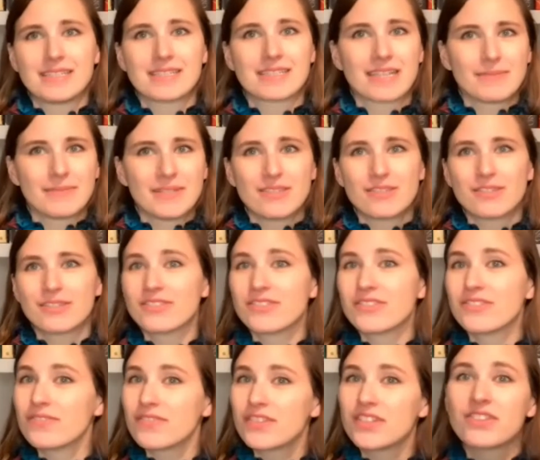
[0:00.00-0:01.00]
I mean,
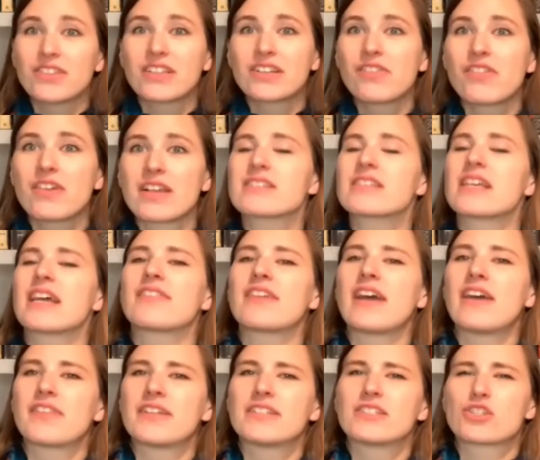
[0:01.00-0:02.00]
the little things like
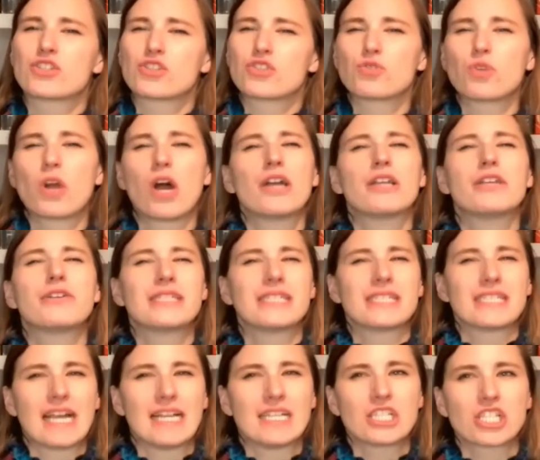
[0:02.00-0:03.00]
that that just draw your
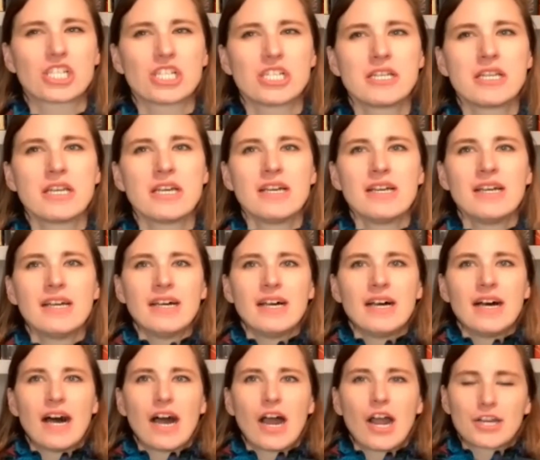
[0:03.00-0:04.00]
attention
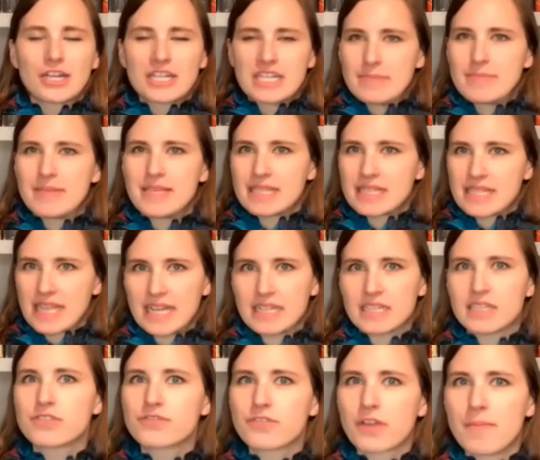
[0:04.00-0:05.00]
are going to be
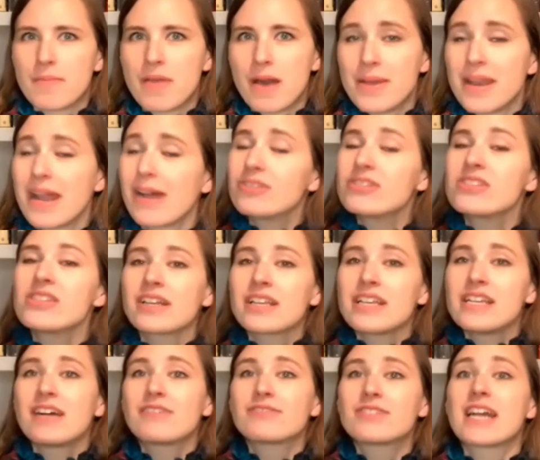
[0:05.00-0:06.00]
signs from them. And I was lucky
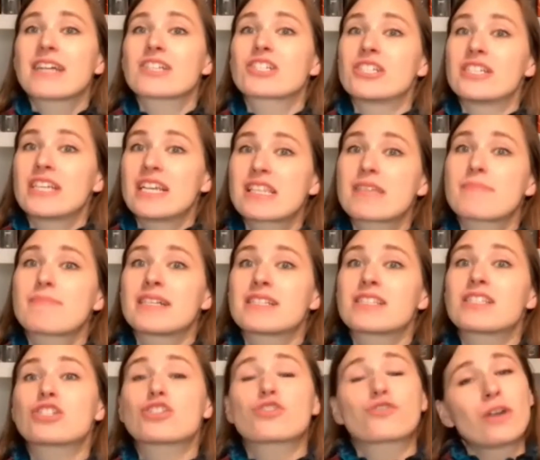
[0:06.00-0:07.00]
enough to actually get the
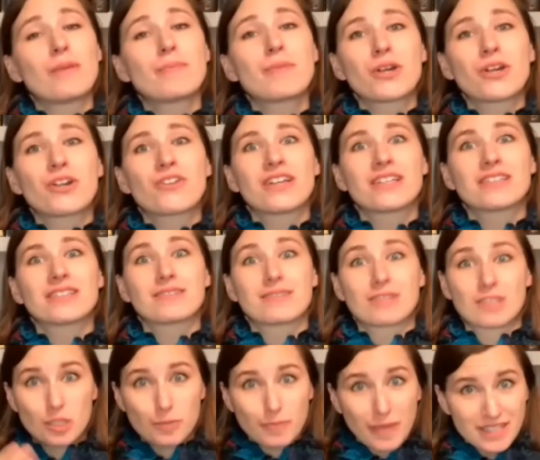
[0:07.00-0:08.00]
message from her that
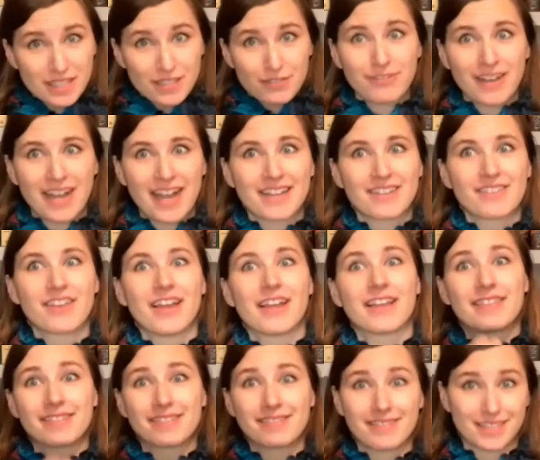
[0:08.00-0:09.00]
specified,
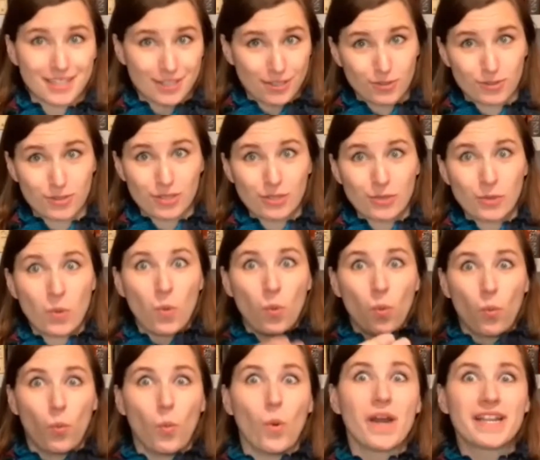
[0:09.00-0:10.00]
like, this is
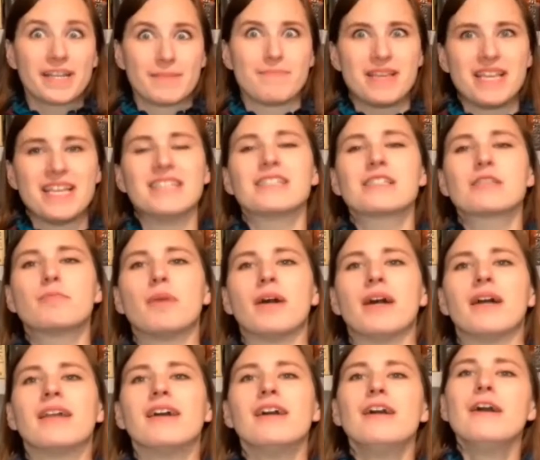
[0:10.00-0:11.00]
what it means.
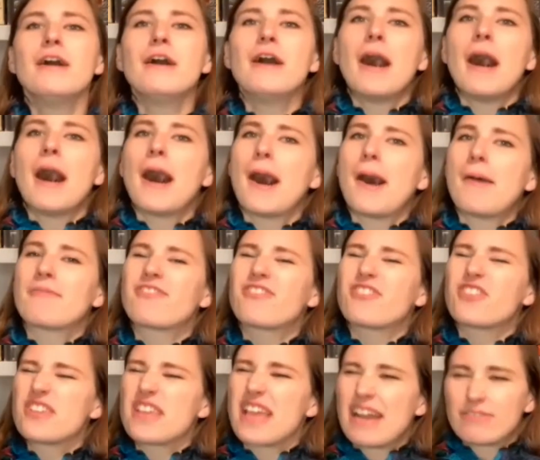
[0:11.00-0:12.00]
But
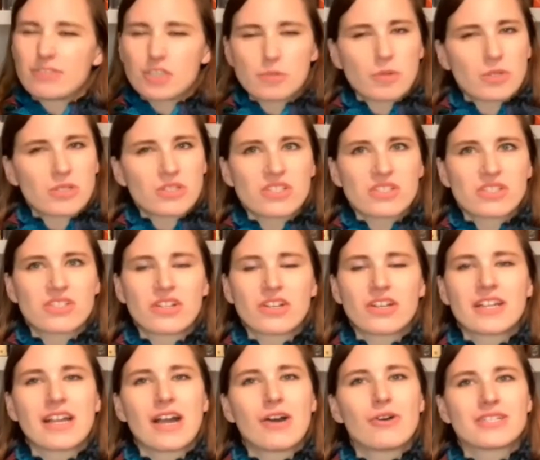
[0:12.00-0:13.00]
for the average person
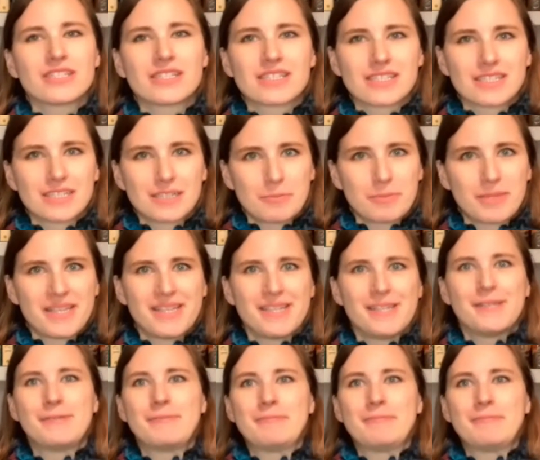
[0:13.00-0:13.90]
starting out, it's going to be,